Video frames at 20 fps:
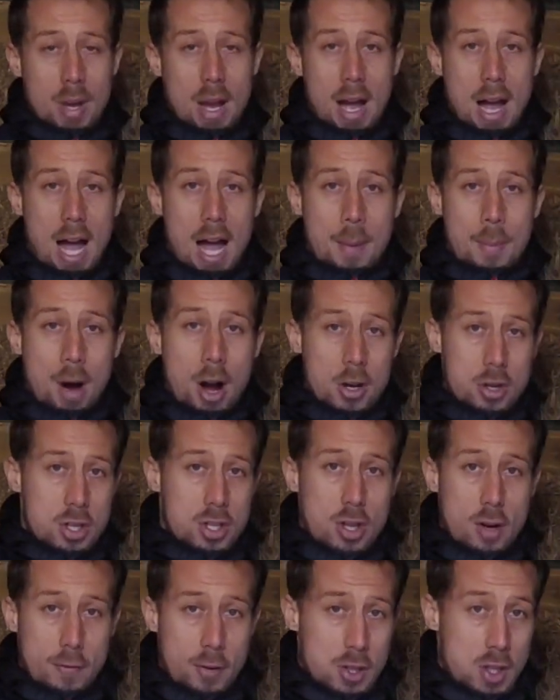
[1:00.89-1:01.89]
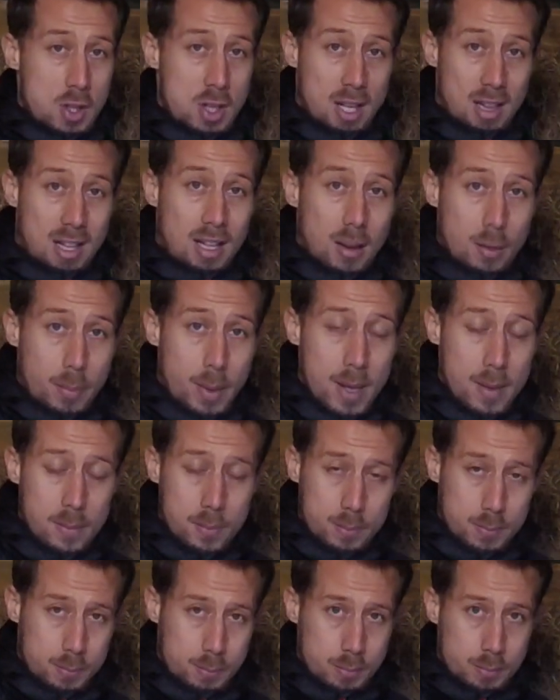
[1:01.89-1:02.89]
Um, hydrogen sulfide is only a little bit,
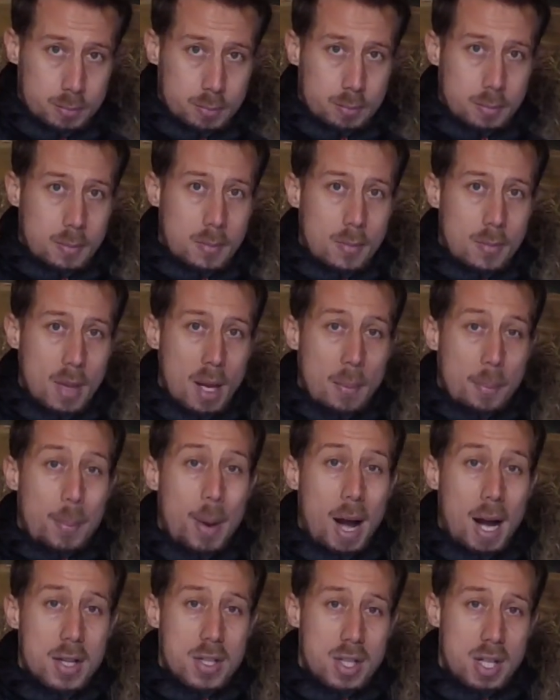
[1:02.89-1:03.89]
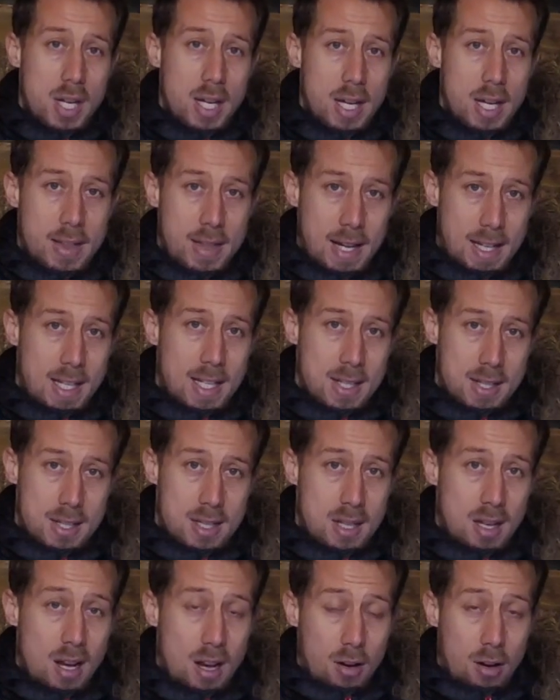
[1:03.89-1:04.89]
but that
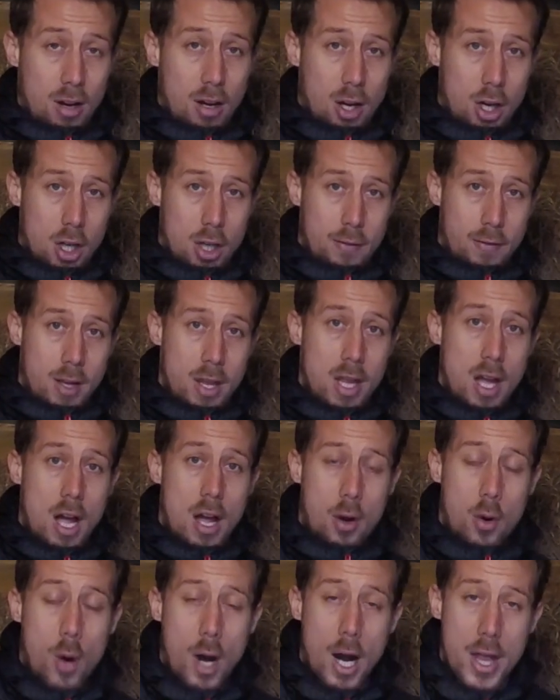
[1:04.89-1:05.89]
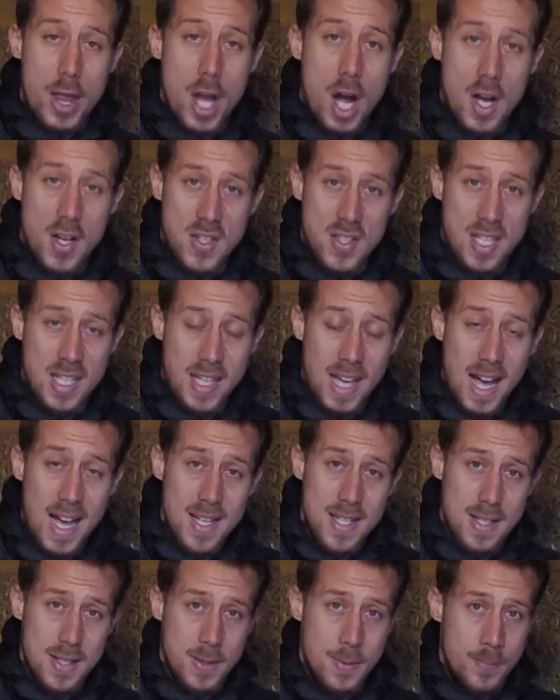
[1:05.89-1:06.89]
is a, a kind of a, quite a nasty
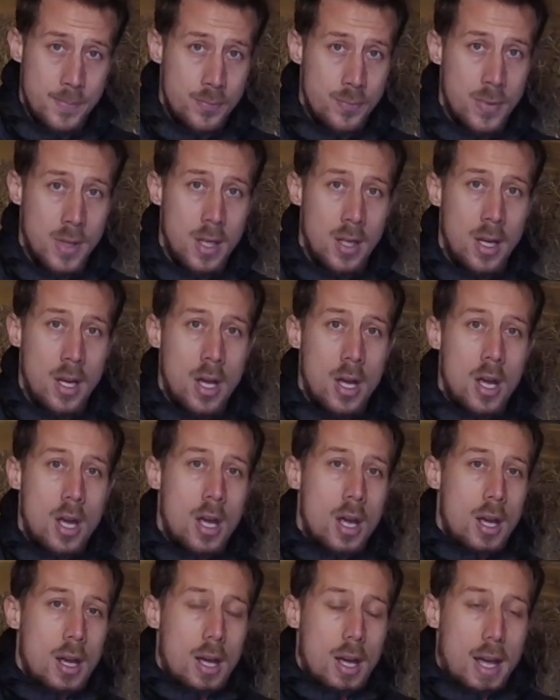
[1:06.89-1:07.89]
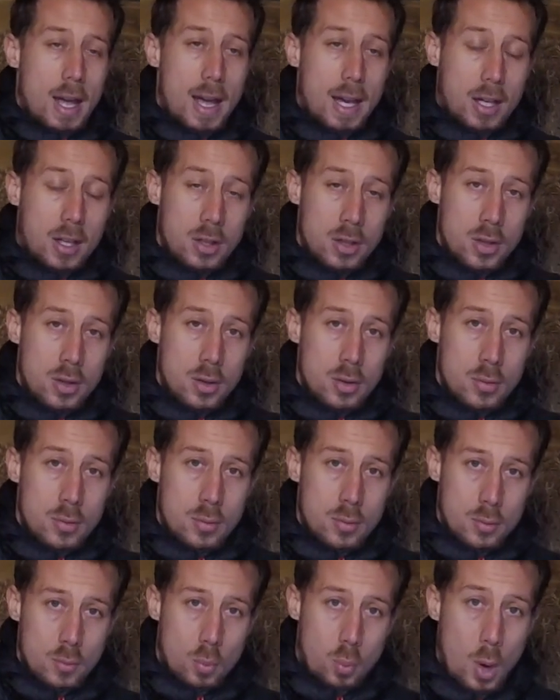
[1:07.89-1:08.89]
gas. It can,
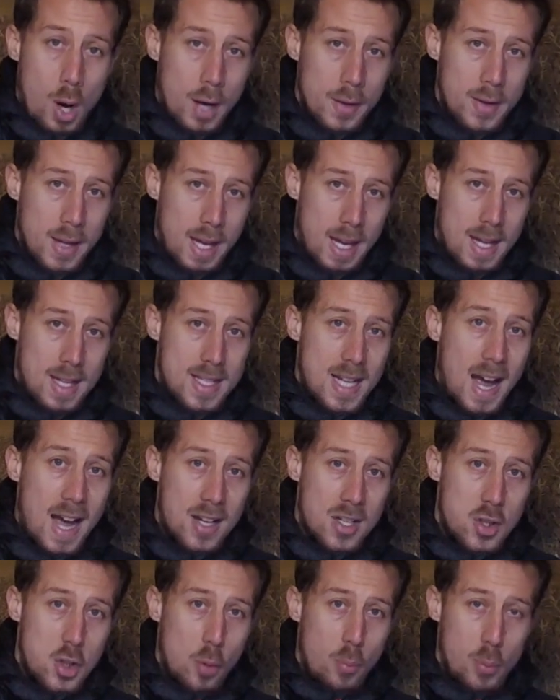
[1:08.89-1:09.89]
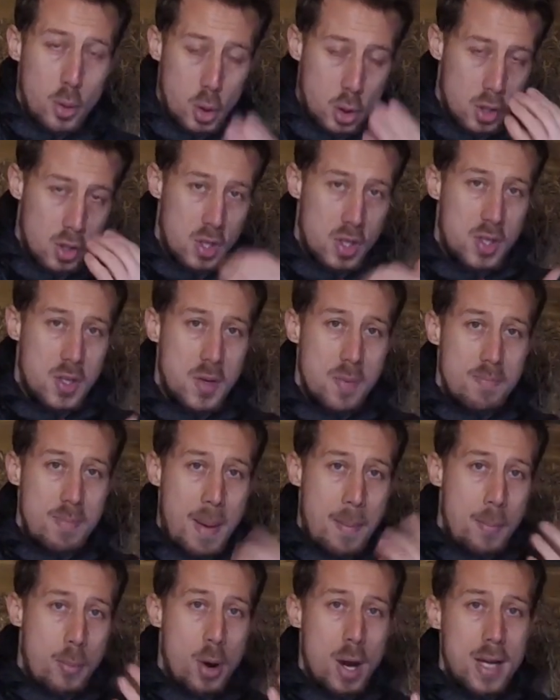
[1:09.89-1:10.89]
one, it attacks your mucous
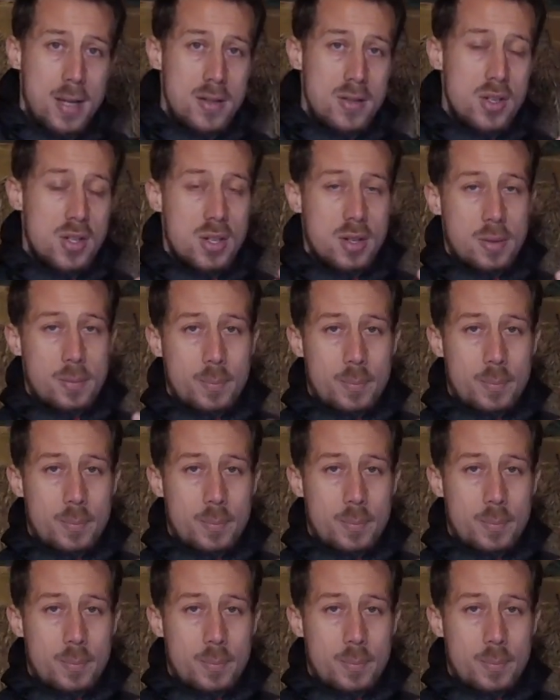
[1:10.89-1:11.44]
membranes,